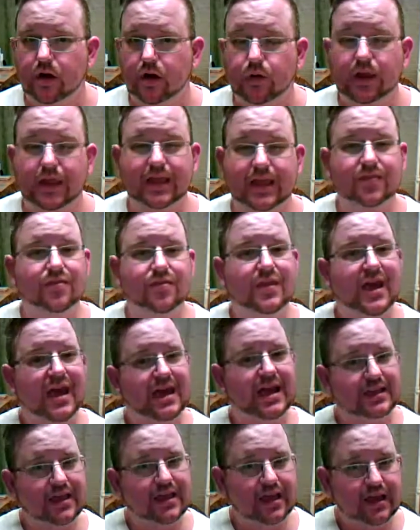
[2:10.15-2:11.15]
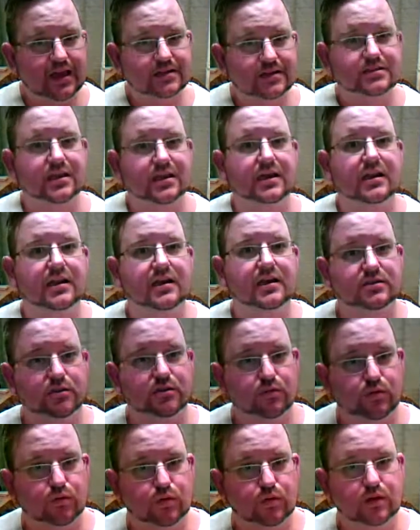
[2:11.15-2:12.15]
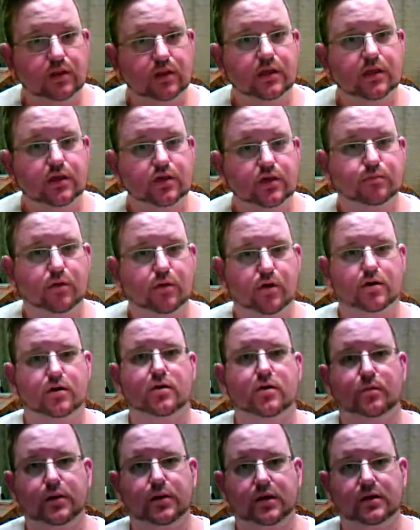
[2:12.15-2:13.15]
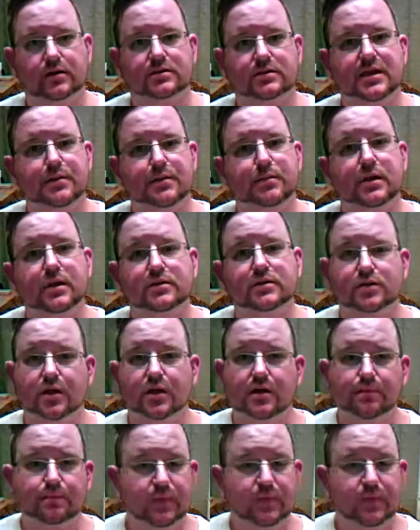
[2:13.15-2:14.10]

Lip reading: Okay, in that case, it is a really good marker, because that means